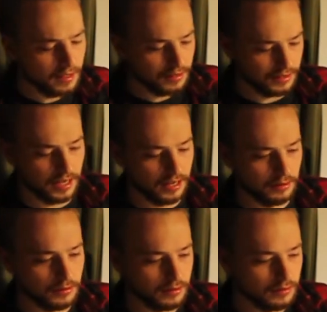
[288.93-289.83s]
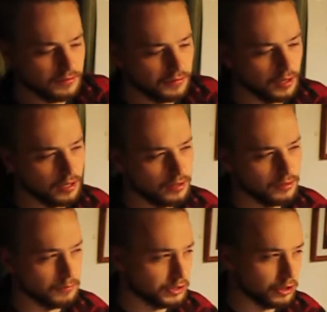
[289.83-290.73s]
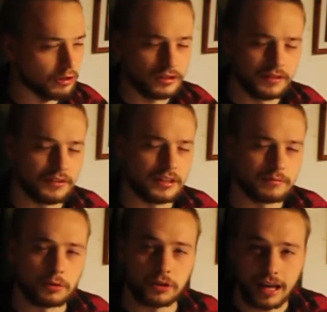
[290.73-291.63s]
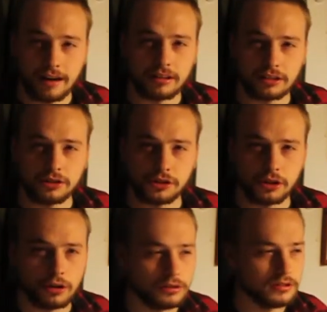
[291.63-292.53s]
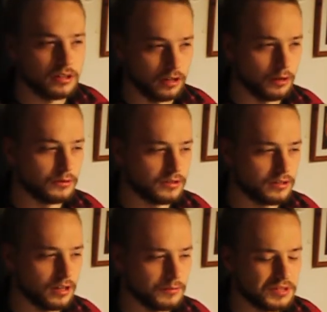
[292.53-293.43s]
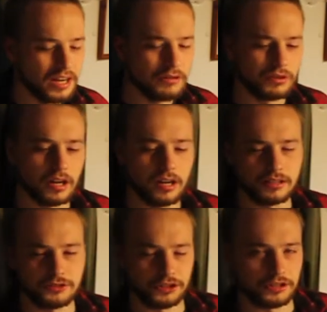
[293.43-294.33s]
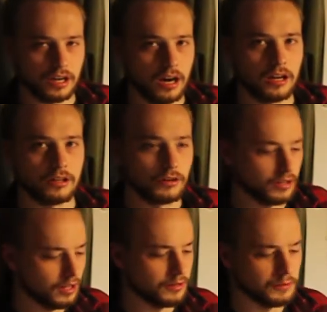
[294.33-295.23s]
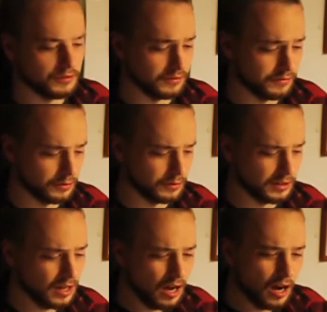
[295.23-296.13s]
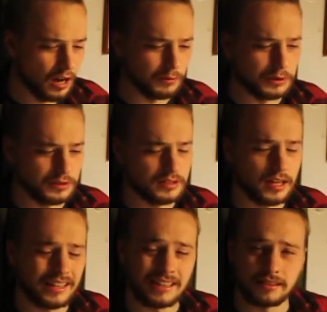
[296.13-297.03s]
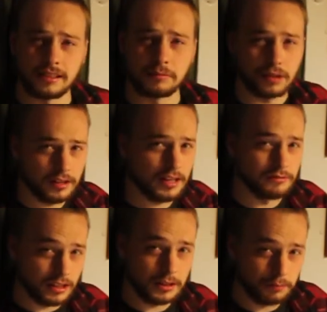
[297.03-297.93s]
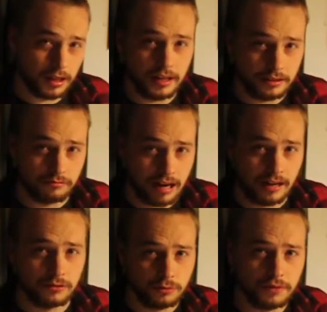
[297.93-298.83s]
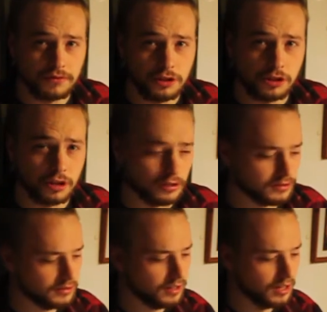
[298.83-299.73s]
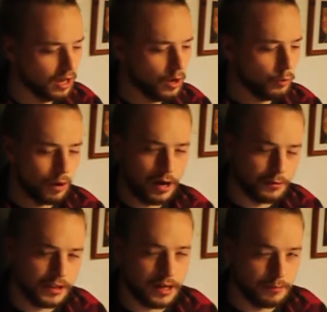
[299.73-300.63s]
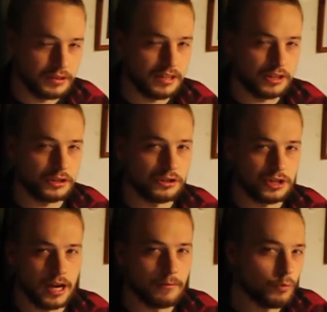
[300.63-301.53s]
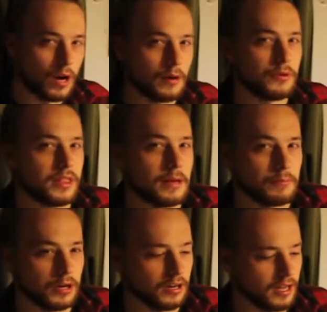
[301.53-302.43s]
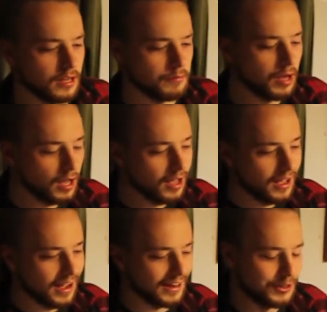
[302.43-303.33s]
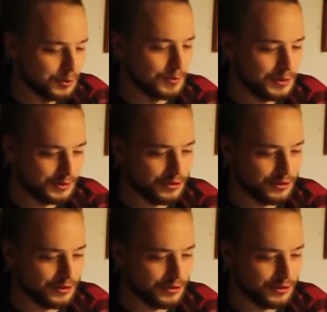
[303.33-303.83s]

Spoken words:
Now, for the majority of it, it's more character shots, close-ups, relied on the dialogue and the moving forward. I will say it seemed like they really played around with the shots, like where would they position Jep, where would they put him, and it almost